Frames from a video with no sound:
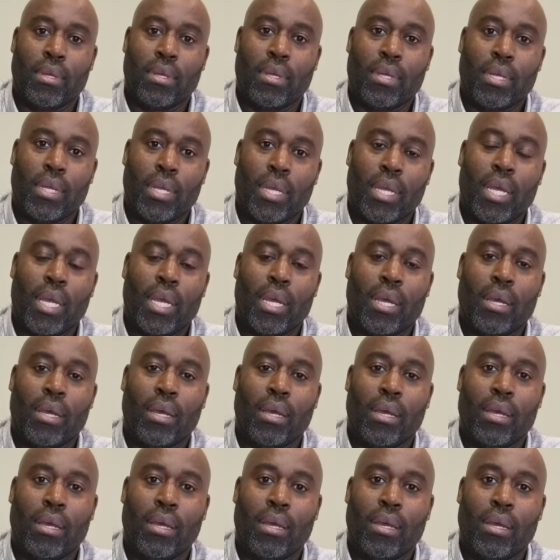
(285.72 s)
Yeah.
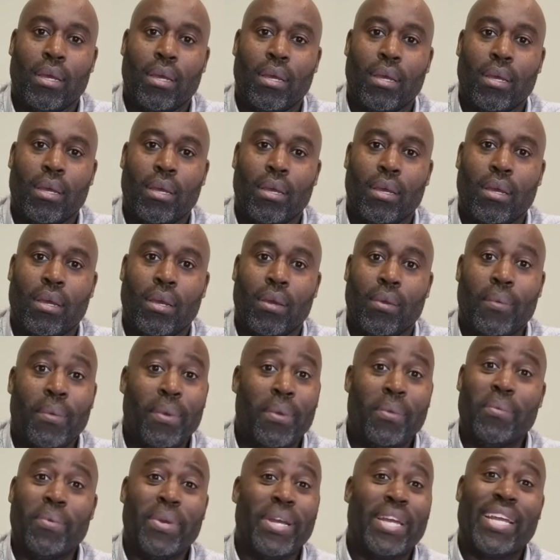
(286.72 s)

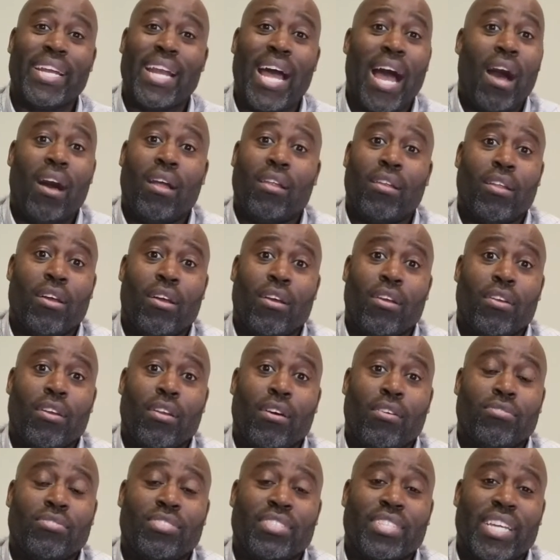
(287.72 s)
We can all learn
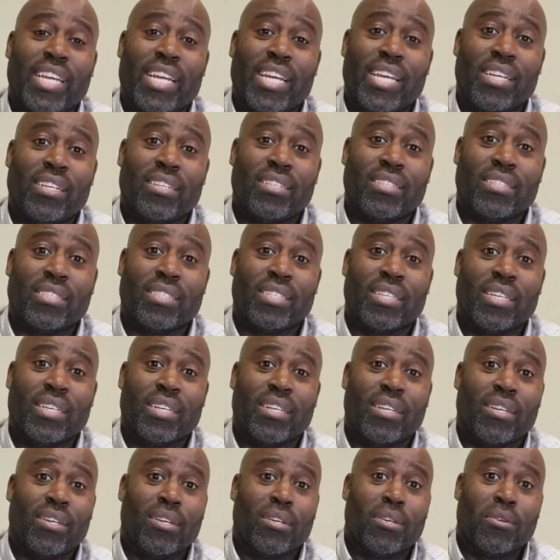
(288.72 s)
those things
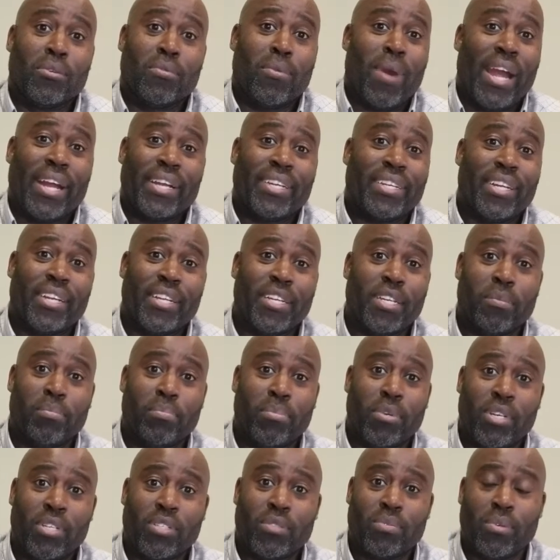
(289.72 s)
right there in the
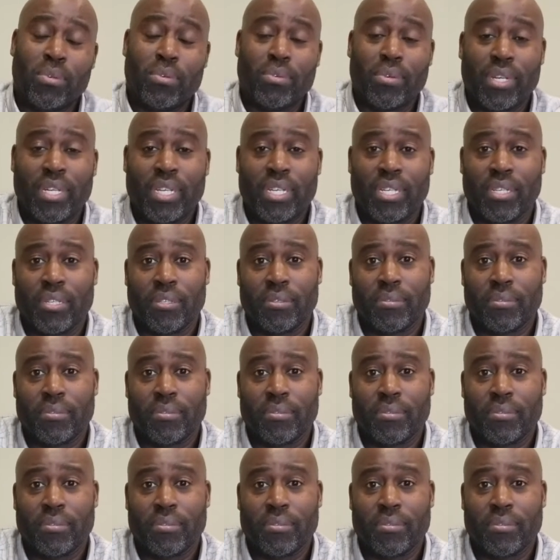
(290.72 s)
books we read.